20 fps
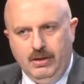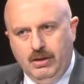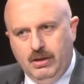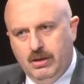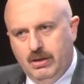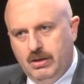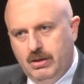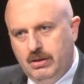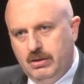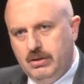
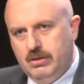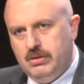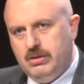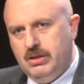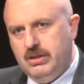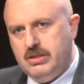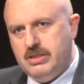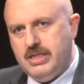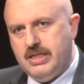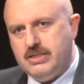
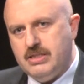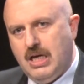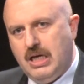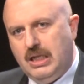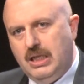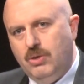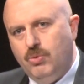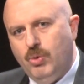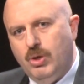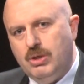That is
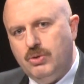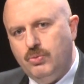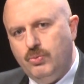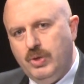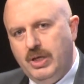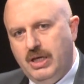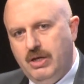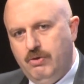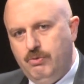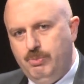exactly what
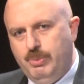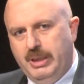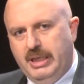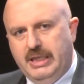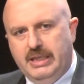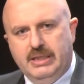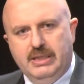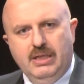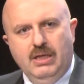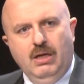we have
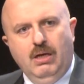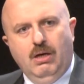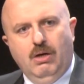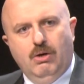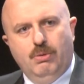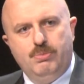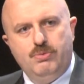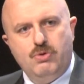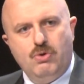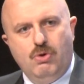been
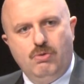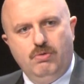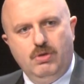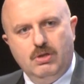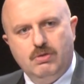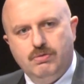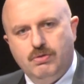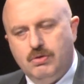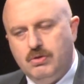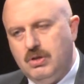
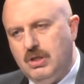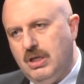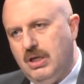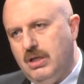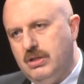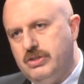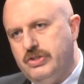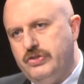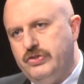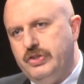observing for the
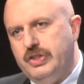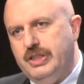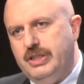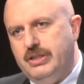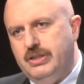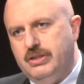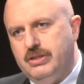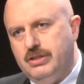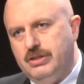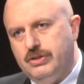last 3
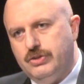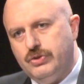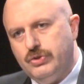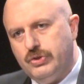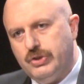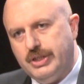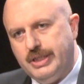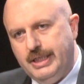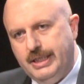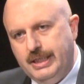years in
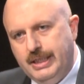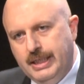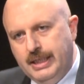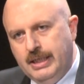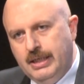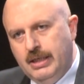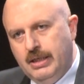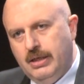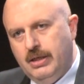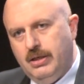Turkey.
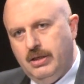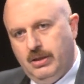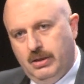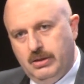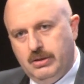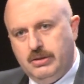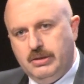The